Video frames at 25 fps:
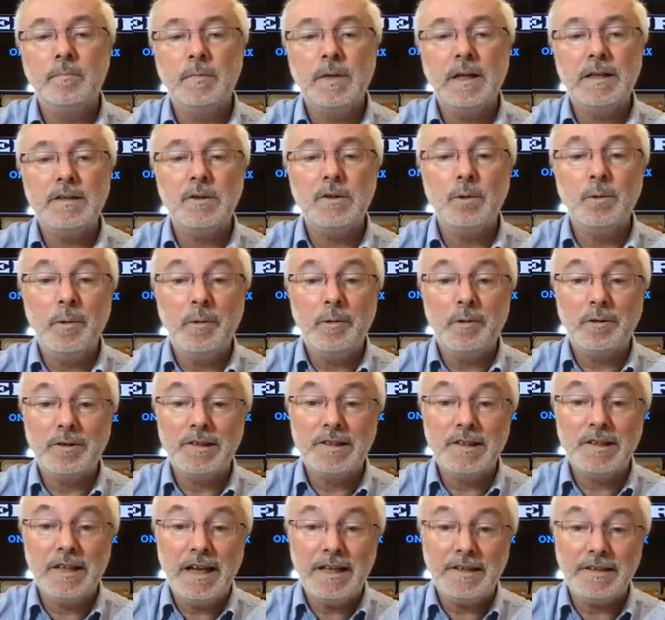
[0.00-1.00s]
That's all we want
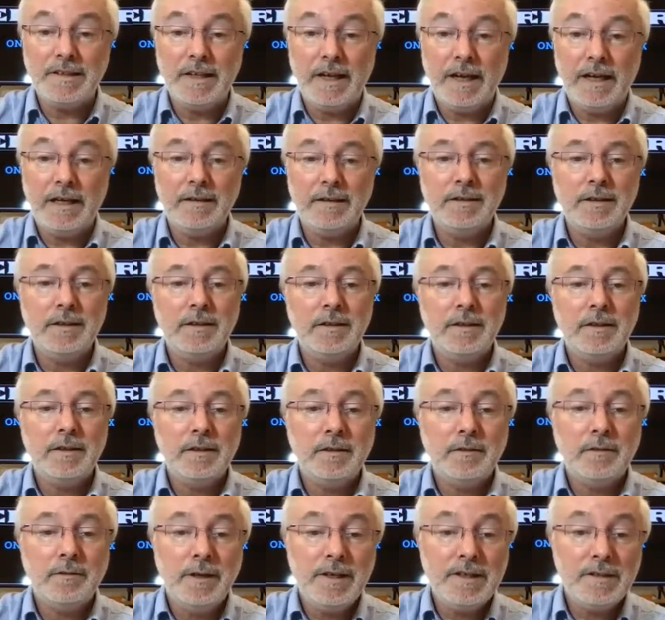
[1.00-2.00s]
to say today.
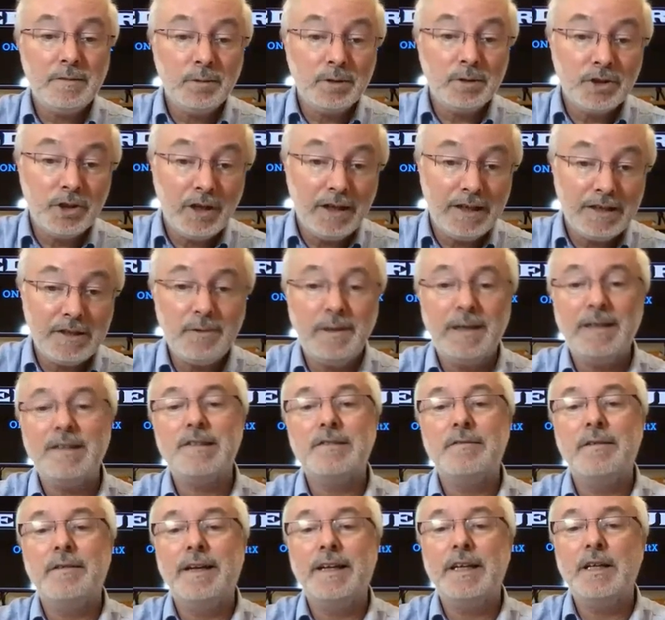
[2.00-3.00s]
Chris will try to
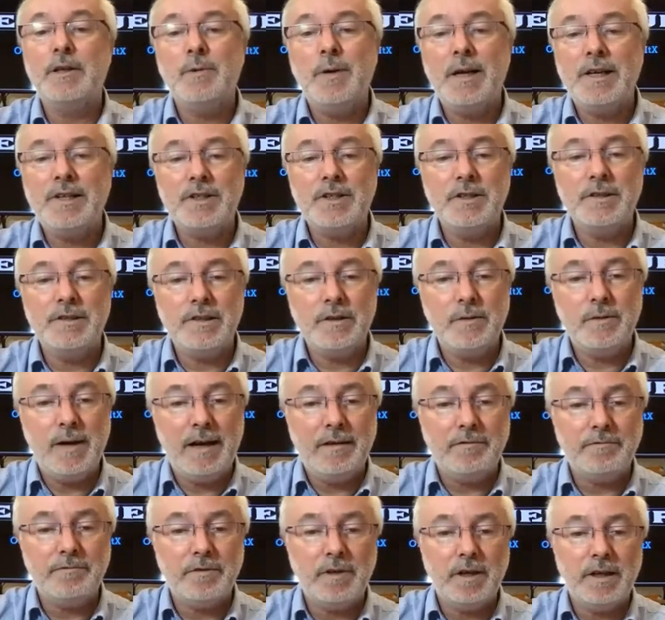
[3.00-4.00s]
answer any questions you
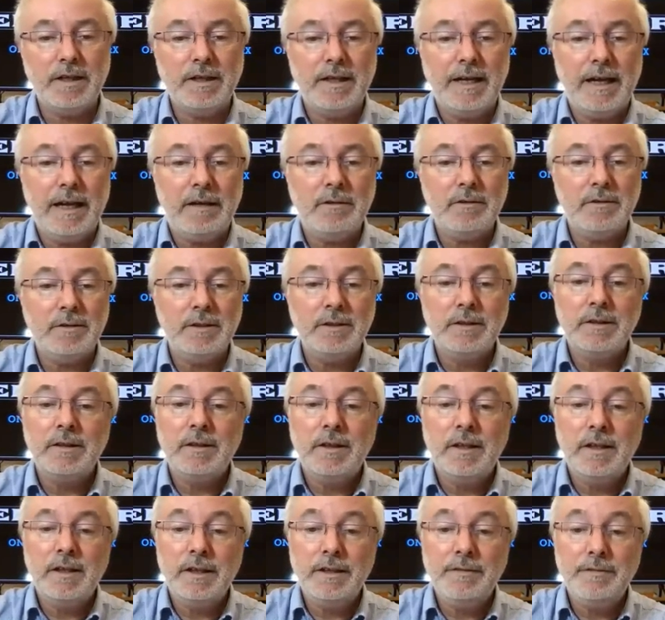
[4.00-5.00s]
have right now,
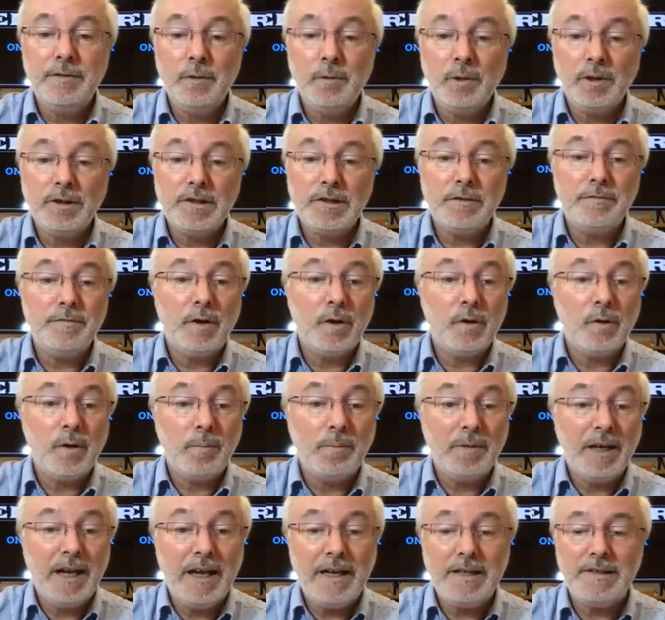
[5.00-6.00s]
and if you want to follow
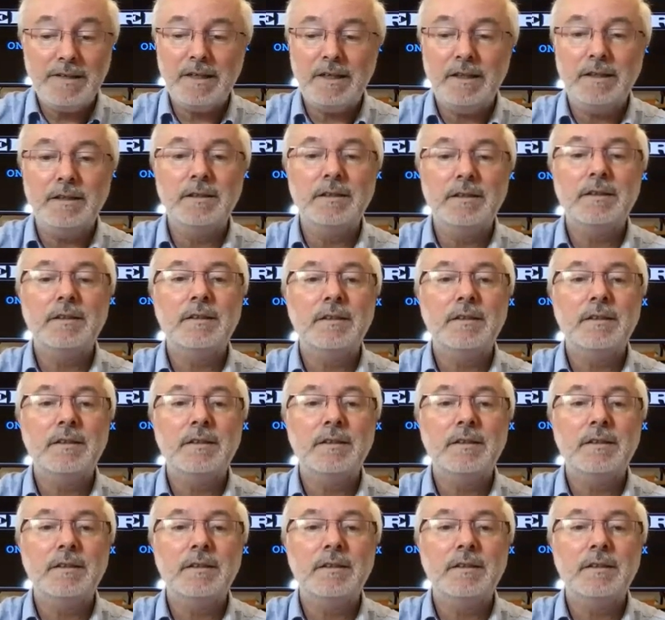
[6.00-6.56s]
up later,